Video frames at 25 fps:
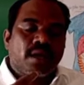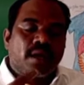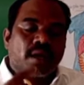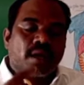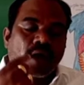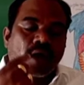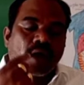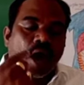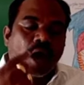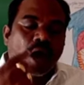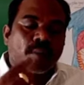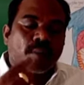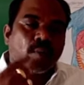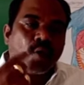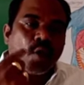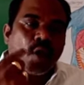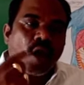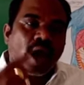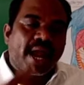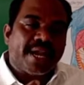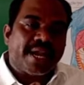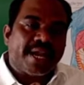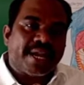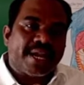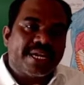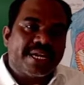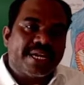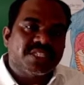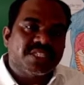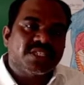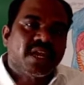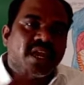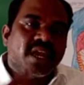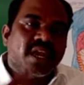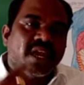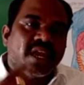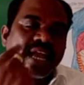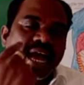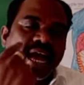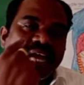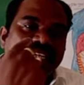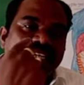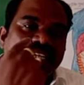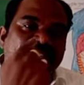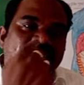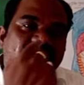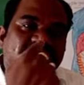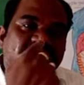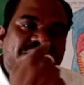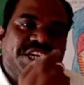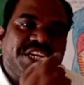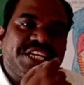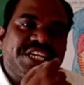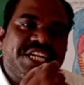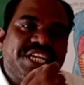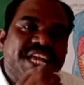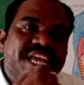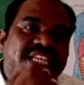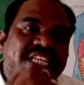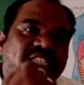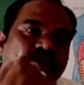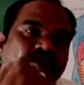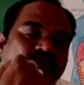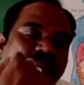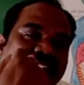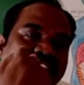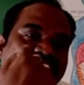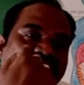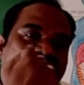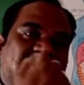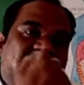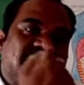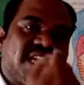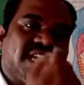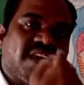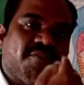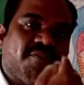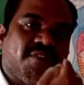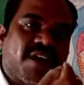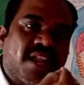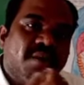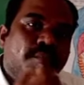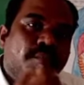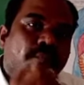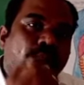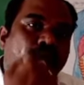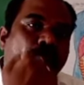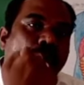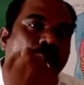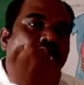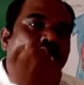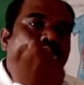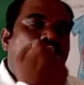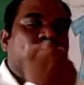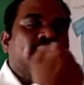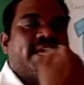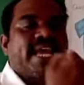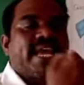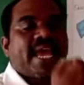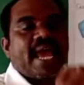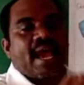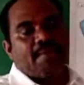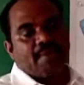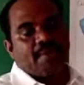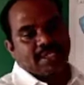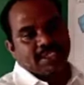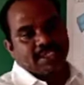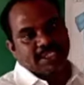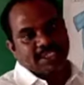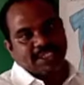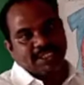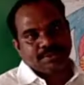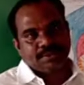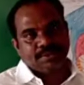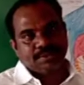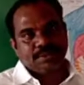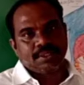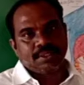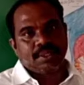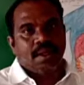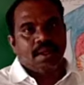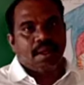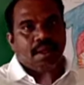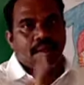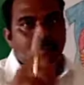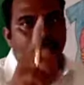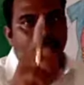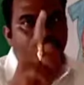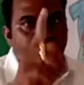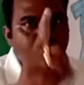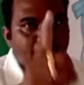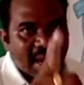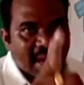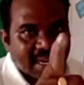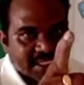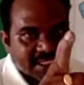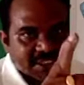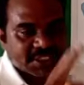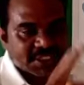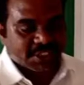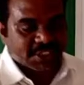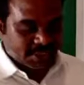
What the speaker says: carbohydrates digestion takes place in our mouth cavity. But